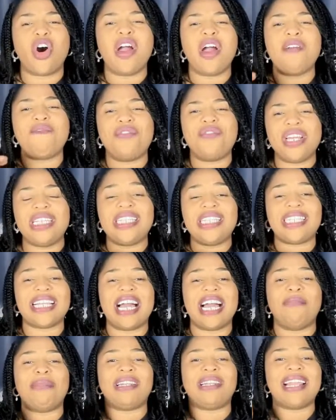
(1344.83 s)
every
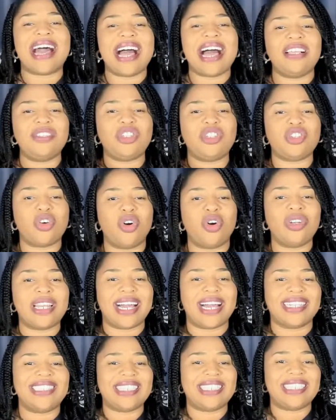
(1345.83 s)
time an hands-on
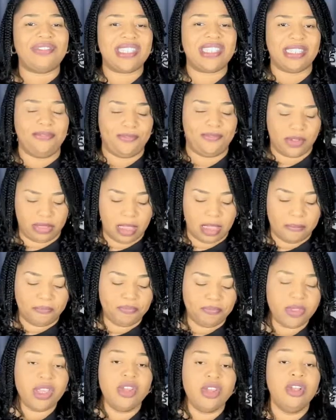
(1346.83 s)
activity for
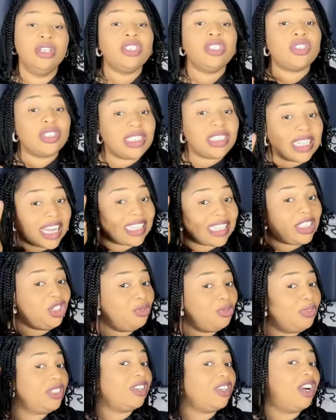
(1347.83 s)
them, so that
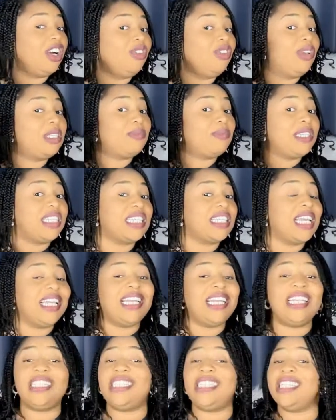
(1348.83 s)
you will not always be
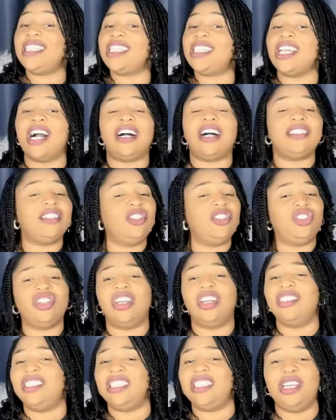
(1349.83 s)
saying, this child is
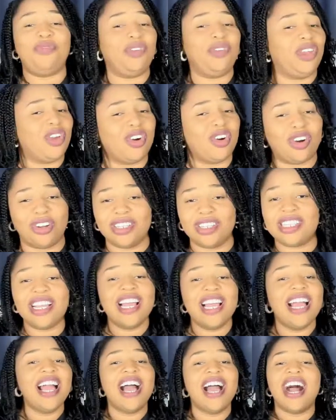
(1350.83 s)
just difficult.
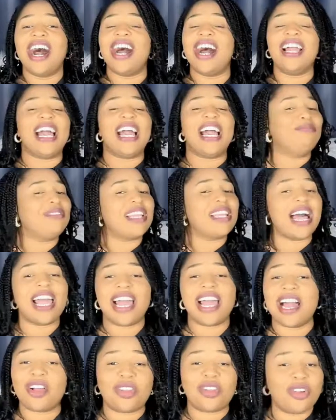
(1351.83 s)
I am
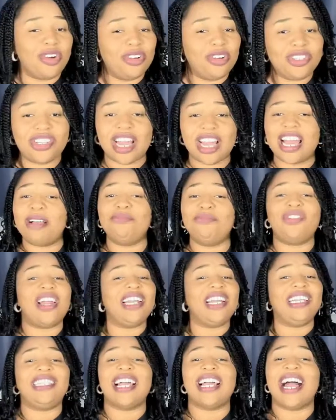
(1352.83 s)
tired, coach. I am
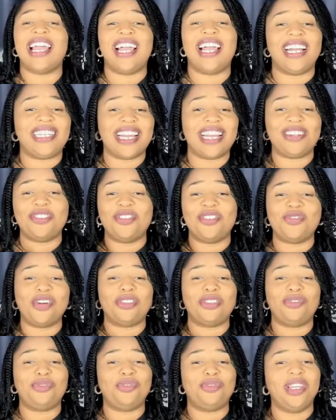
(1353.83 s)
very tired. I don't know
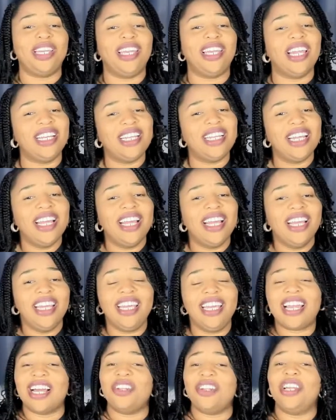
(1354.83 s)
what to do again.
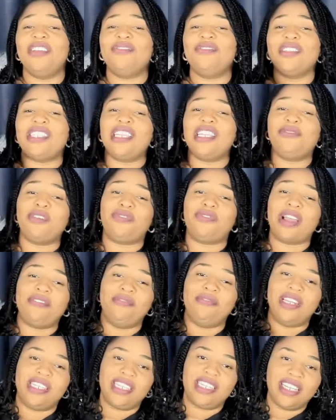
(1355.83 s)
You cannot even sit for 5
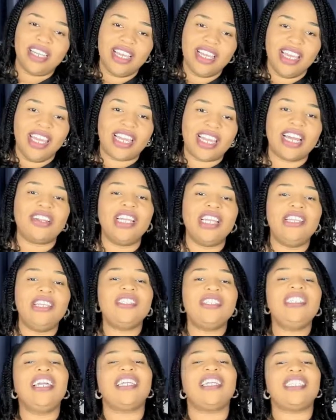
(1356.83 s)
minutes. You cannot
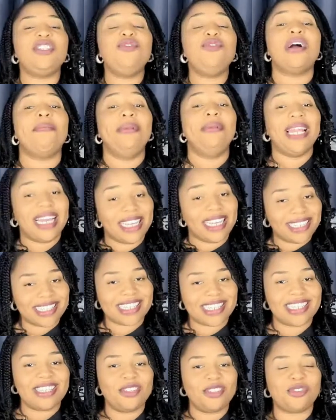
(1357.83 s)
even, yes, you are blessed.
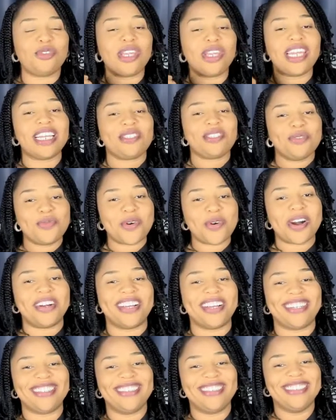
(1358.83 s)
So get to
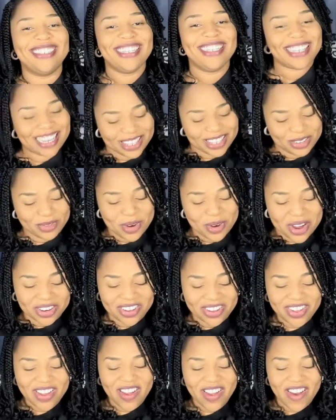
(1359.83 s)
work. Get to
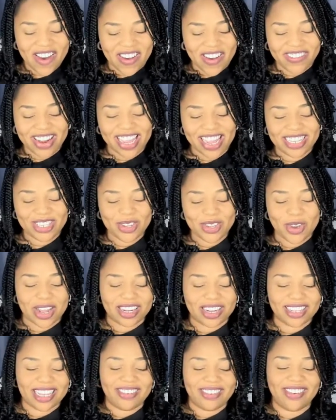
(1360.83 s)
work. All right, so
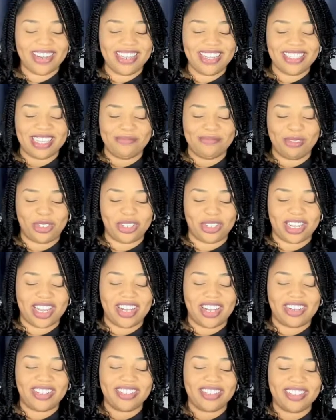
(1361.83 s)
another one is
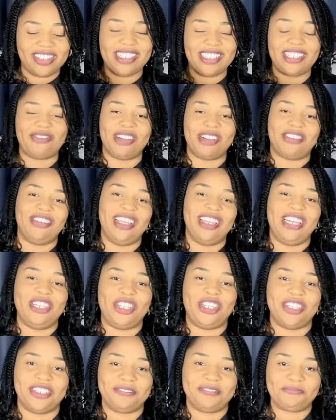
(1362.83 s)
emotional
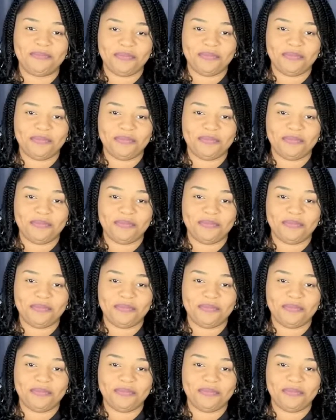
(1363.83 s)
dysregulation.